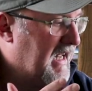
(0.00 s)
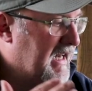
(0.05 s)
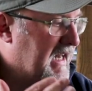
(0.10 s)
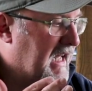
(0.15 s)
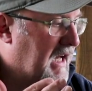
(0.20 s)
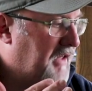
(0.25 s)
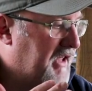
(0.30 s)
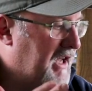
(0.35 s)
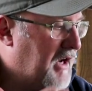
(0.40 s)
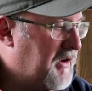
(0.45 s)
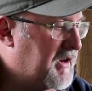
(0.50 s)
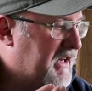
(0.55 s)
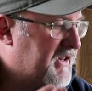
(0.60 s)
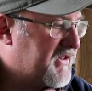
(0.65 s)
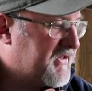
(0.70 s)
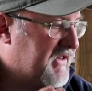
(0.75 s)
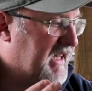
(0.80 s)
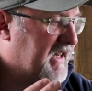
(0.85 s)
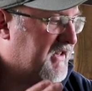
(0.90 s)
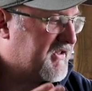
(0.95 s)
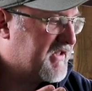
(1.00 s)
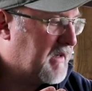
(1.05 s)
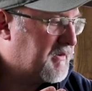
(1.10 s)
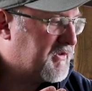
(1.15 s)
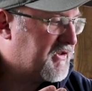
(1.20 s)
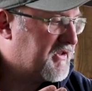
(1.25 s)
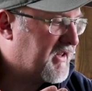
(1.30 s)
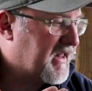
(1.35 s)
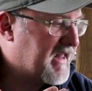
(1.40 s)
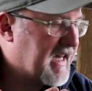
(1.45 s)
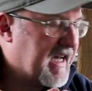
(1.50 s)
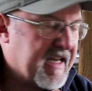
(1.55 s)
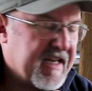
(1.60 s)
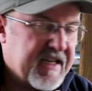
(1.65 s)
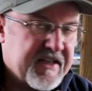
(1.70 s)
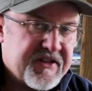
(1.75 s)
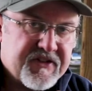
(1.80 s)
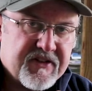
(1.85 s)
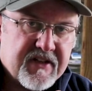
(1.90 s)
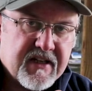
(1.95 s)
Now the only ex exception to that
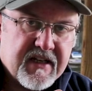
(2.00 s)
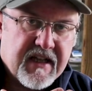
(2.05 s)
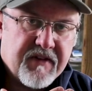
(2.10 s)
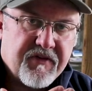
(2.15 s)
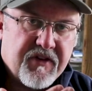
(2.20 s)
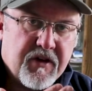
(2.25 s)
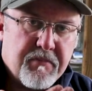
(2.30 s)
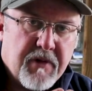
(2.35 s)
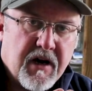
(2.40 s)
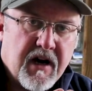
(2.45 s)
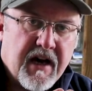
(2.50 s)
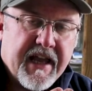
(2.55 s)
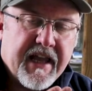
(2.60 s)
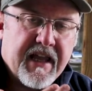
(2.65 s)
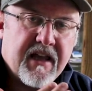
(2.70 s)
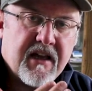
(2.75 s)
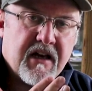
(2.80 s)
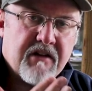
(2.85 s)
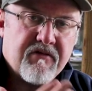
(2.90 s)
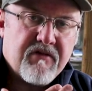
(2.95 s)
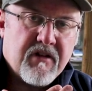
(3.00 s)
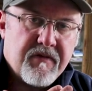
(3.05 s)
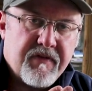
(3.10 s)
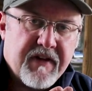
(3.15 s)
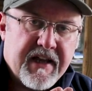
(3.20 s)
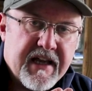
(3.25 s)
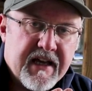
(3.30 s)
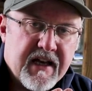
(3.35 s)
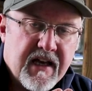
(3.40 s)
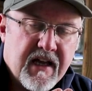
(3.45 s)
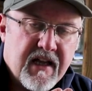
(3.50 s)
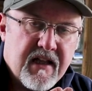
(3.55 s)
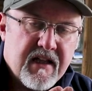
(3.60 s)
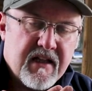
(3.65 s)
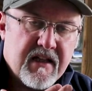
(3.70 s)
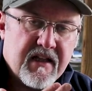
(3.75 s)
is that if you buy a Revere,